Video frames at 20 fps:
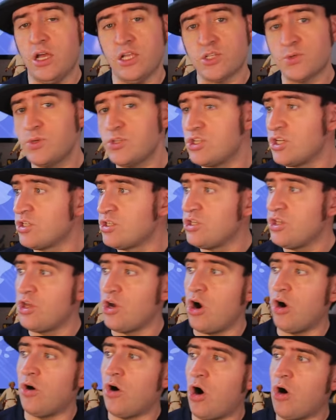switching to
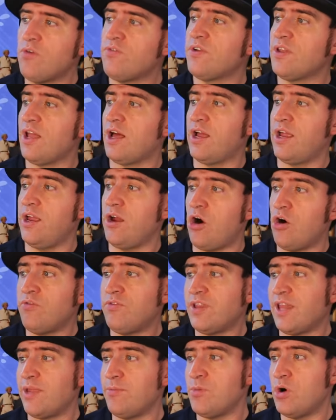the
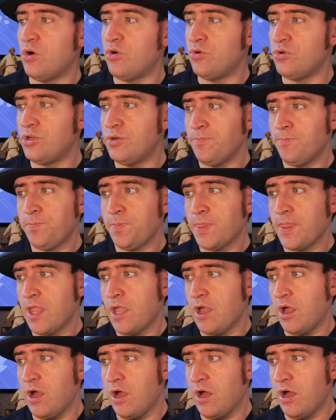overlay mode,
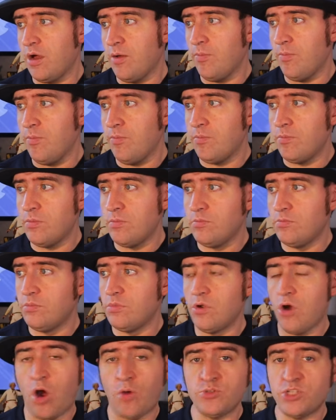
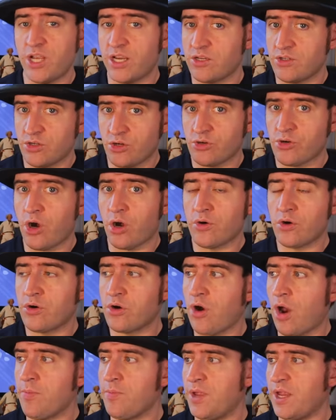object
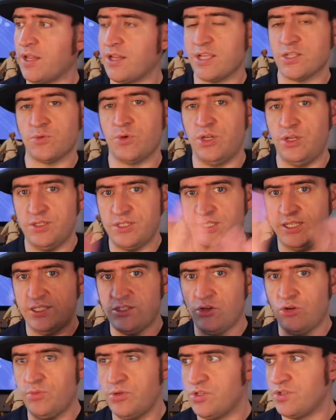cropping. That's where you
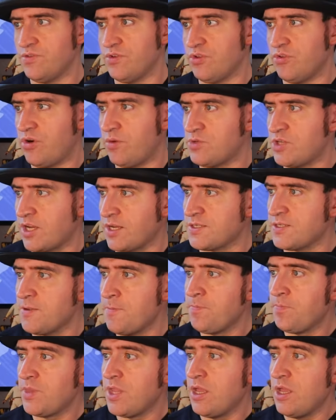delete a whole bunch of other objects.
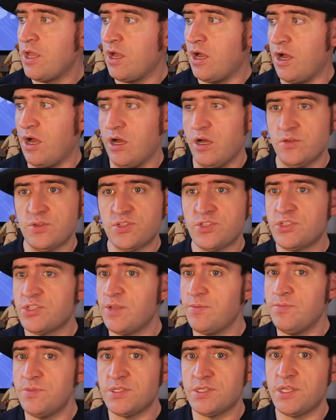
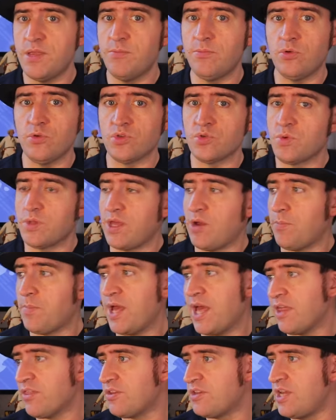Symbols without
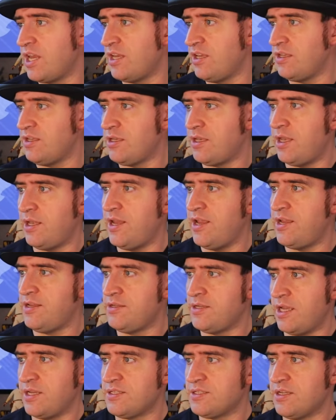path
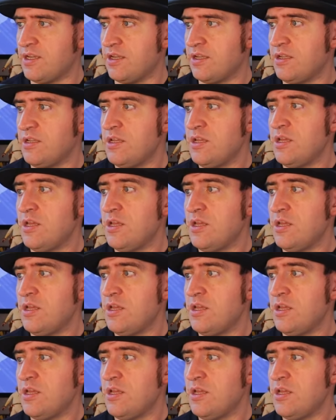data.